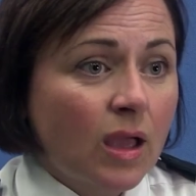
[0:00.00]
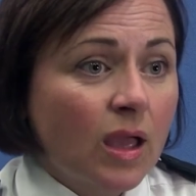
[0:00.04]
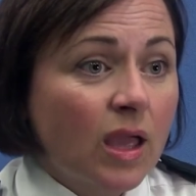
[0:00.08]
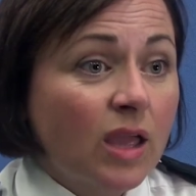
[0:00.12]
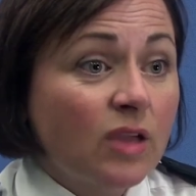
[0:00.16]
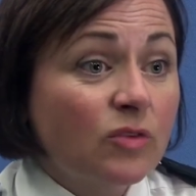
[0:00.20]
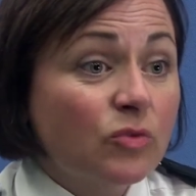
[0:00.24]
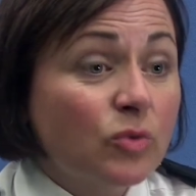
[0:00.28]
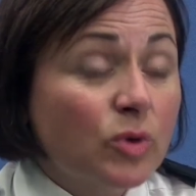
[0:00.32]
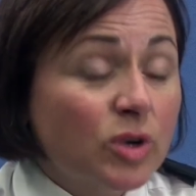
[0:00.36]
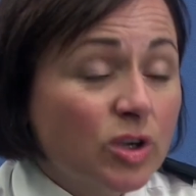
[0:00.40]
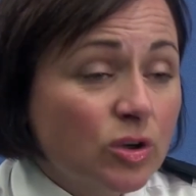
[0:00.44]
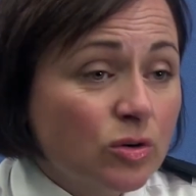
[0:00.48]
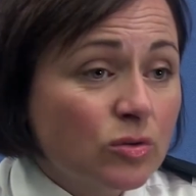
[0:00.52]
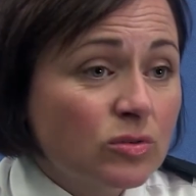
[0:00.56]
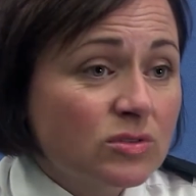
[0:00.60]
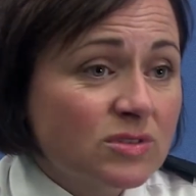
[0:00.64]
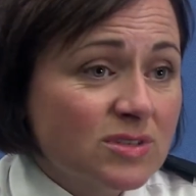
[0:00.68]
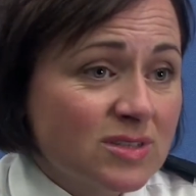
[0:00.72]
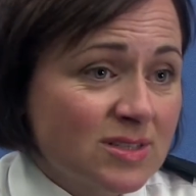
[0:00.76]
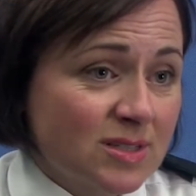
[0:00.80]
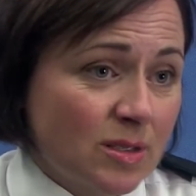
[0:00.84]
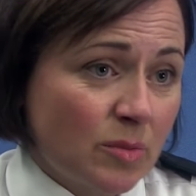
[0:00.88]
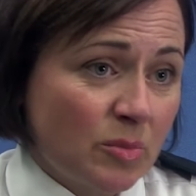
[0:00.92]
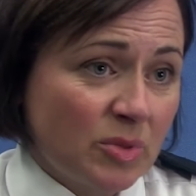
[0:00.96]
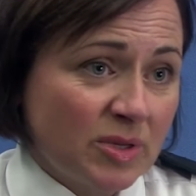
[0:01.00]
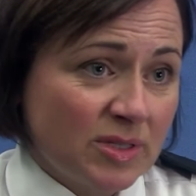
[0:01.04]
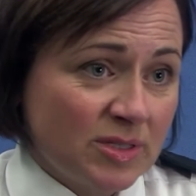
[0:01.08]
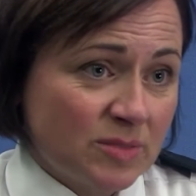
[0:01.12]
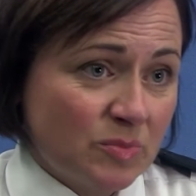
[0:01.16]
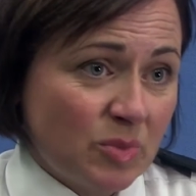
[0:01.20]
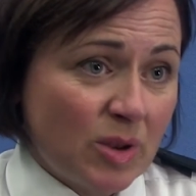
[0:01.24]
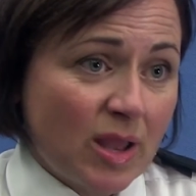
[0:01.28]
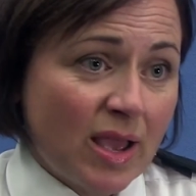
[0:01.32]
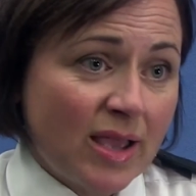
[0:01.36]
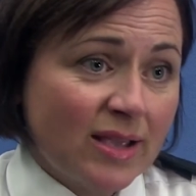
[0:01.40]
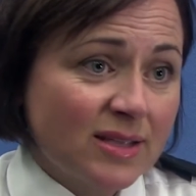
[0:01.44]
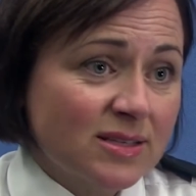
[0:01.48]
If we're called to somebody's
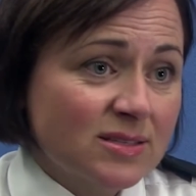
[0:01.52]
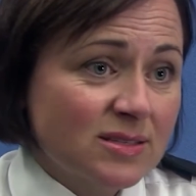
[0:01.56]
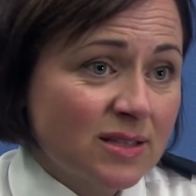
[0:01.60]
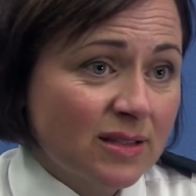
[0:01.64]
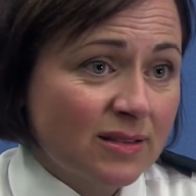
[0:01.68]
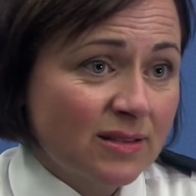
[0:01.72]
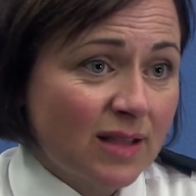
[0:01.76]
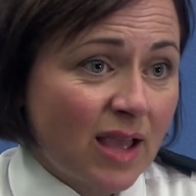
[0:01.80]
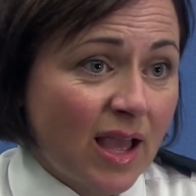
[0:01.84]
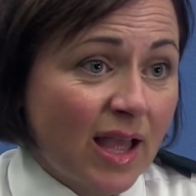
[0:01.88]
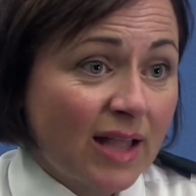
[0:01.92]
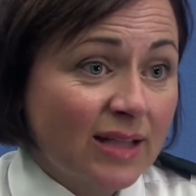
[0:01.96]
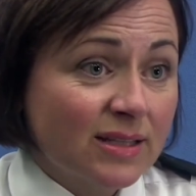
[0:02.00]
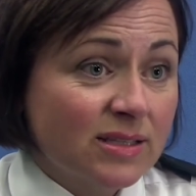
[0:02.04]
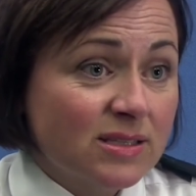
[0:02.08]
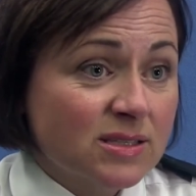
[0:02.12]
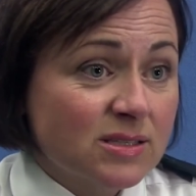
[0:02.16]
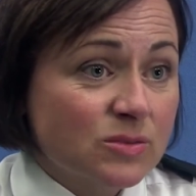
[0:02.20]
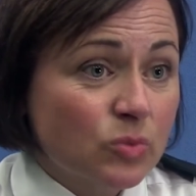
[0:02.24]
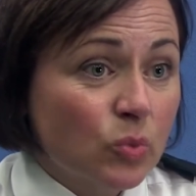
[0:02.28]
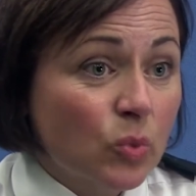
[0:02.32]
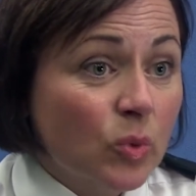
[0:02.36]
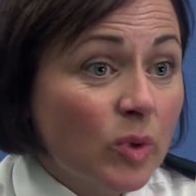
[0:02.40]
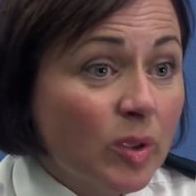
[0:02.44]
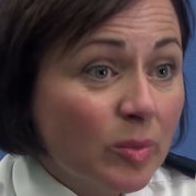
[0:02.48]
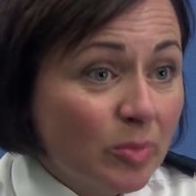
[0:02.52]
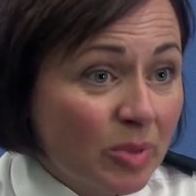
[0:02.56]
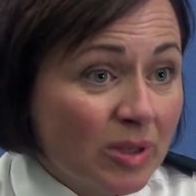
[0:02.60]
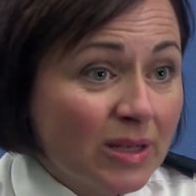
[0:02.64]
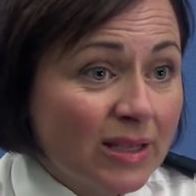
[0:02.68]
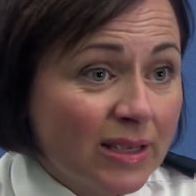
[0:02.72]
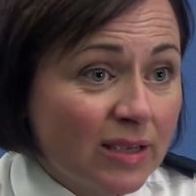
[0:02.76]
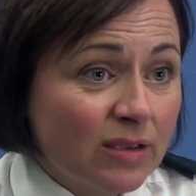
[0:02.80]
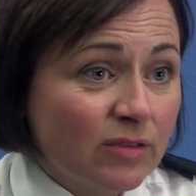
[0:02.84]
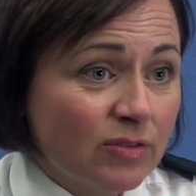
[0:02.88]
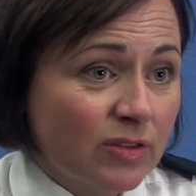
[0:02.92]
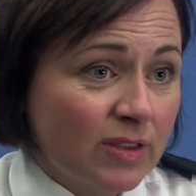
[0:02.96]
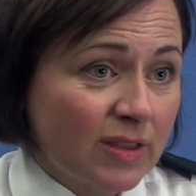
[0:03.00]
place and we
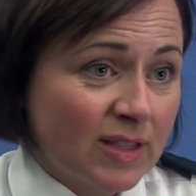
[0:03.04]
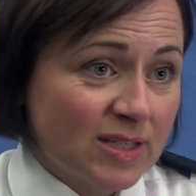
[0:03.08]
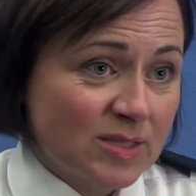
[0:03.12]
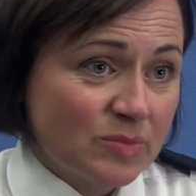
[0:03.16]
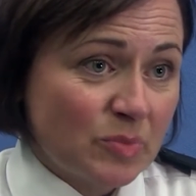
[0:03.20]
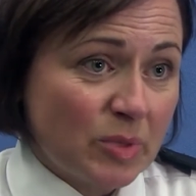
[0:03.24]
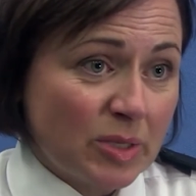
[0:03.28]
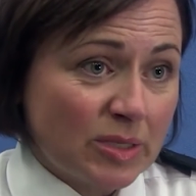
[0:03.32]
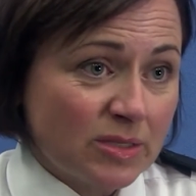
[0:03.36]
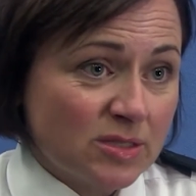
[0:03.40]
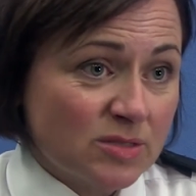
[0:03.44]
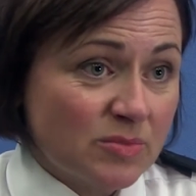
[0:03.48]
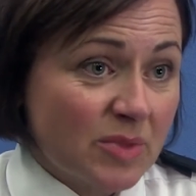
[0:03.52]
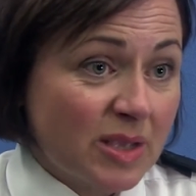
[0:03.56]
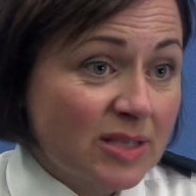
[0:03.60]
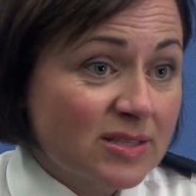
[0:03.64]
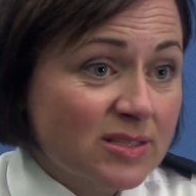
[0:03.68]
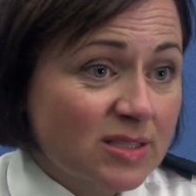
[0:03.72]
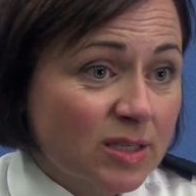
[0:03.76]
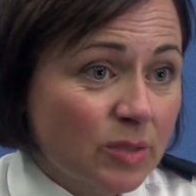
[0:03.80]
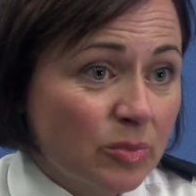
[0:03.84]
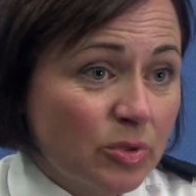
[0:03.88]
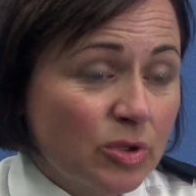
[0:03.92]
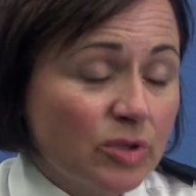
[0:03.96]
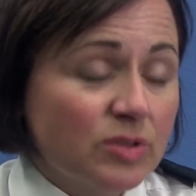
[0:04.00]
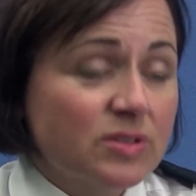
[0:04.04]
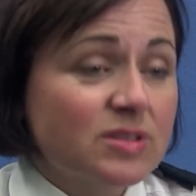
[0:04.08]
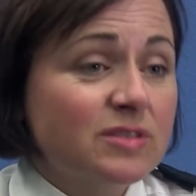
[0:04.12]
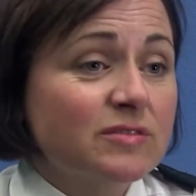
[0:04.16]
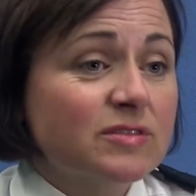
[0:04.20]
believe that there's been domestic abuse,